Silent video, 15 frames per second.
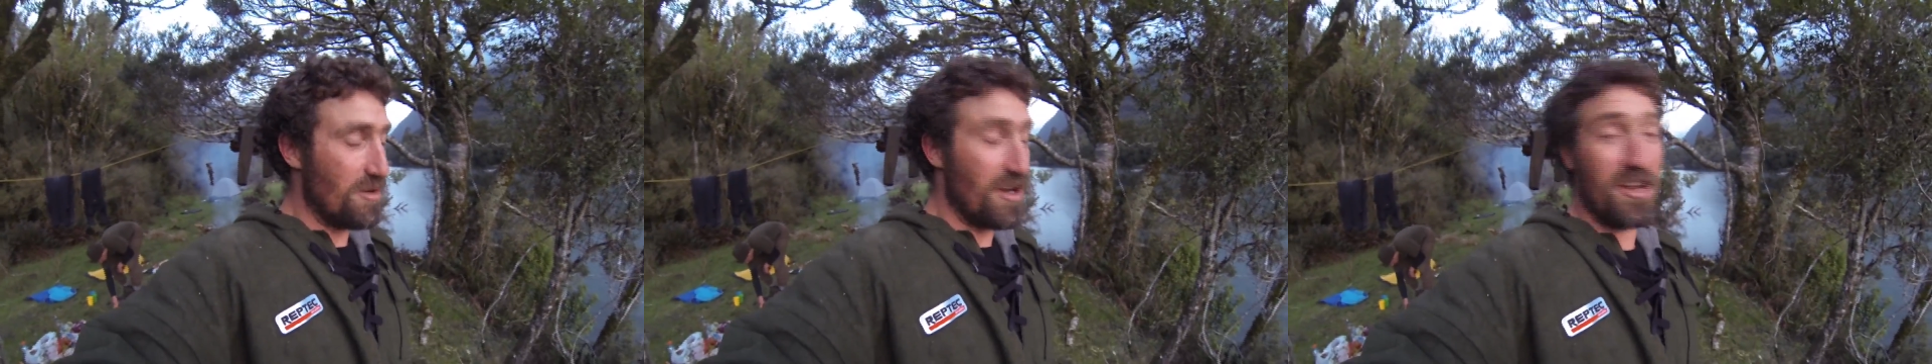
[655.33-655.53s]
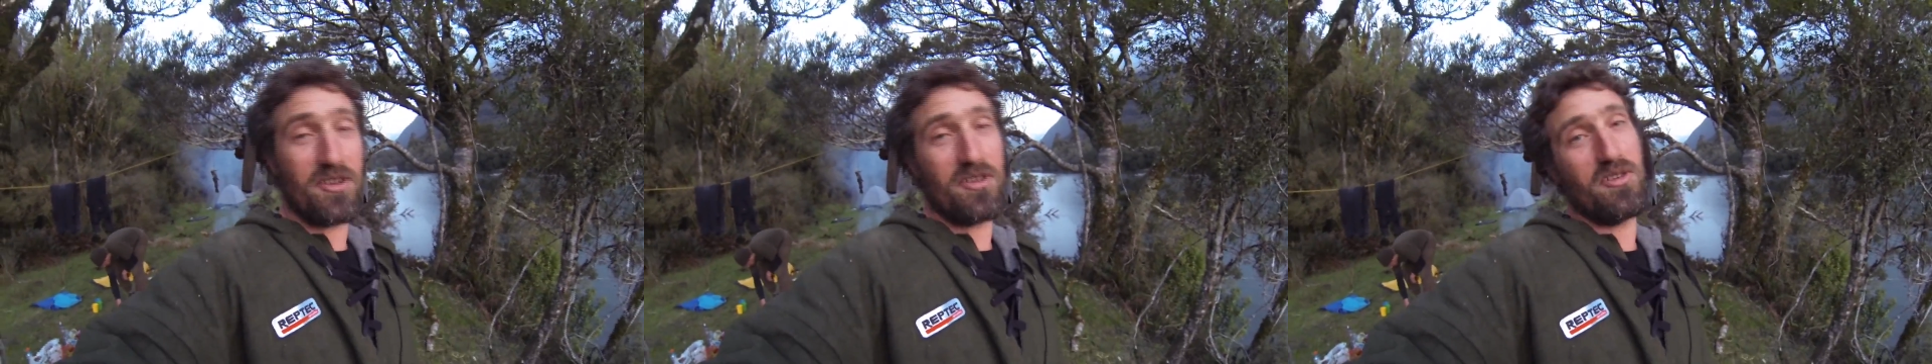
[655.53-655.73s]
We
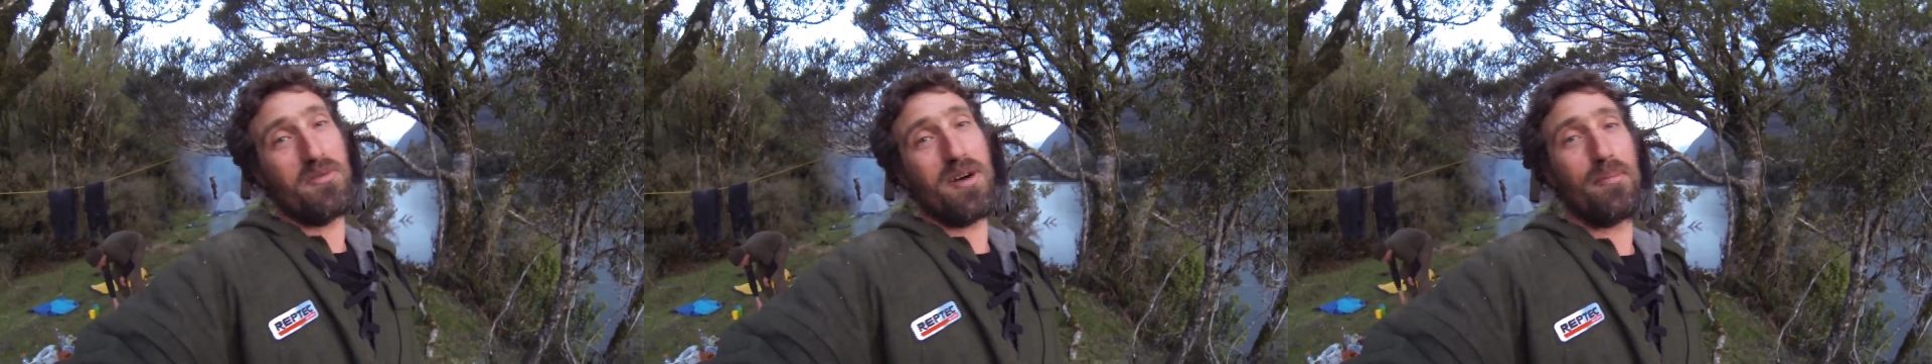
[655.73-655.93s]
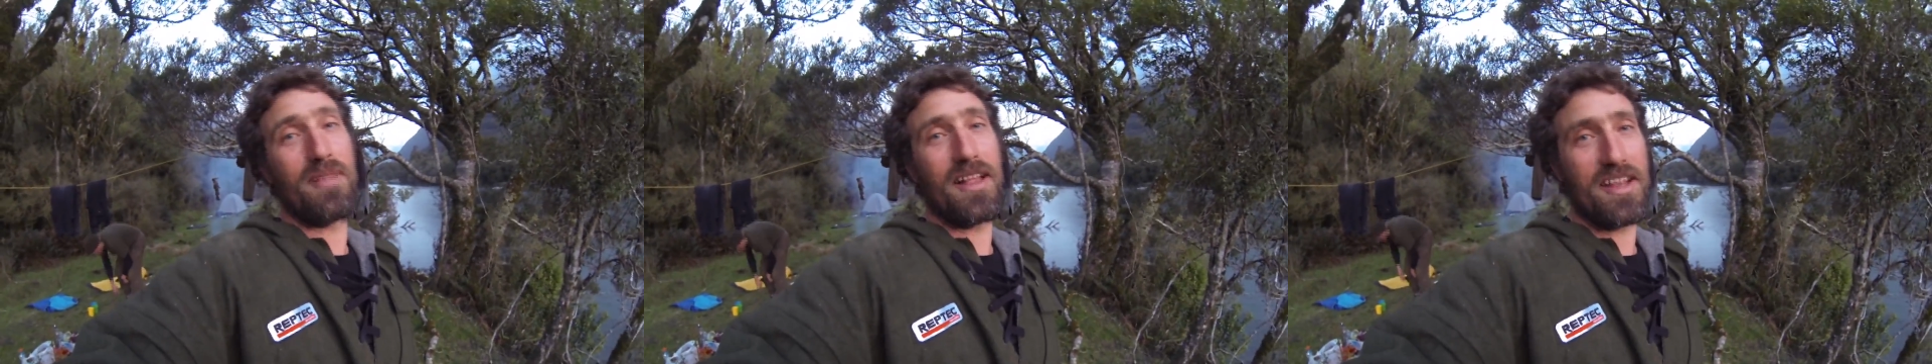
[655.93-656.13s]
only caught
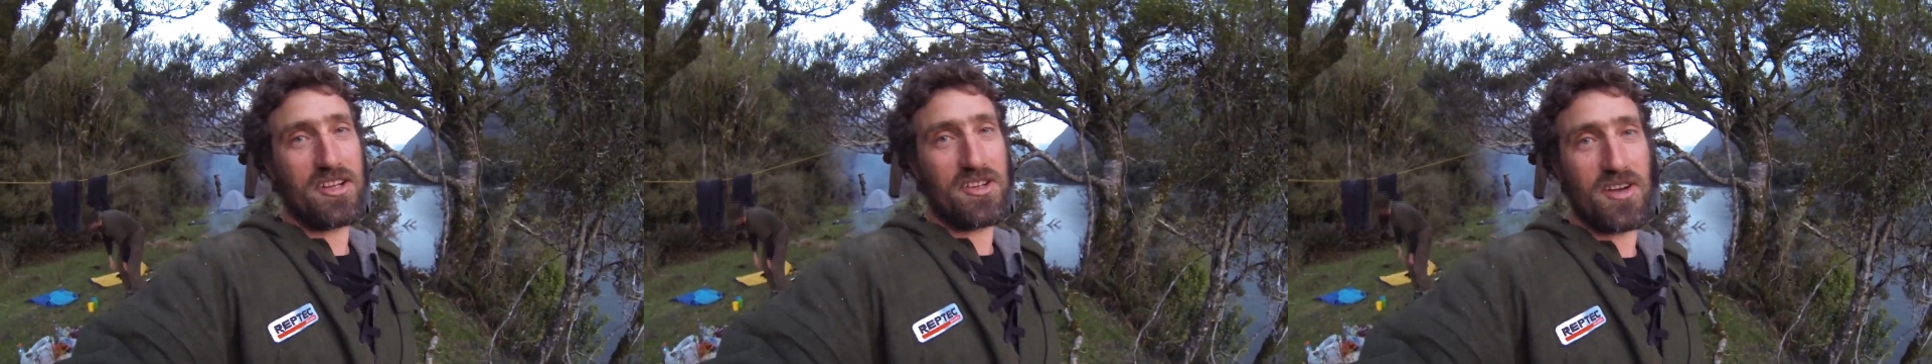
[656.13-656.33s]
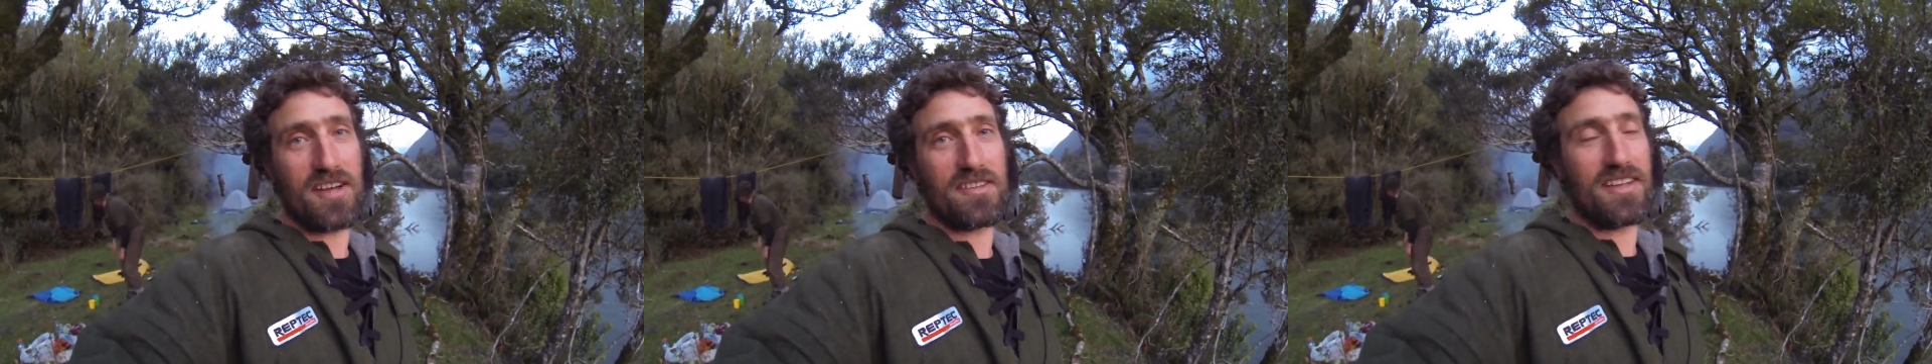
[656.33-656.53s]
one bloody
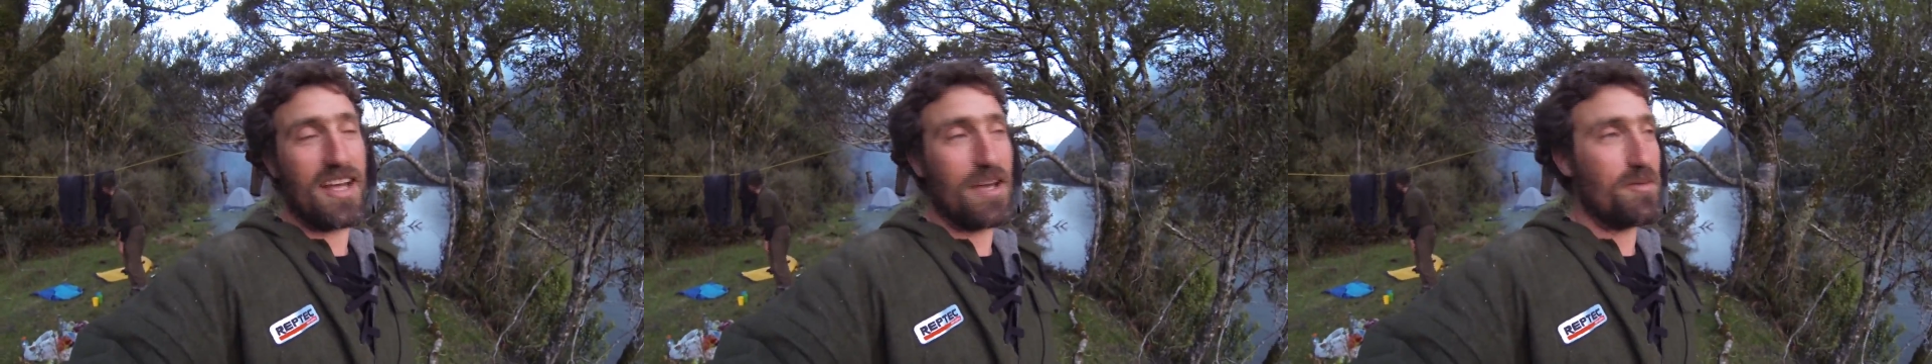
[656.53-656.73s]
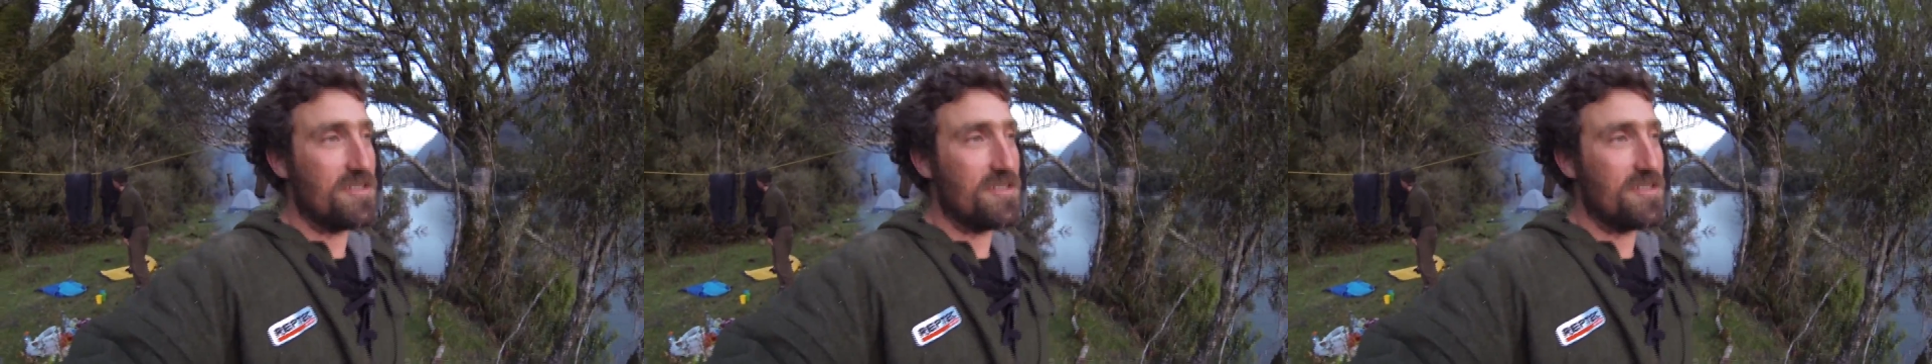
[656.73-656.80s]
trout today,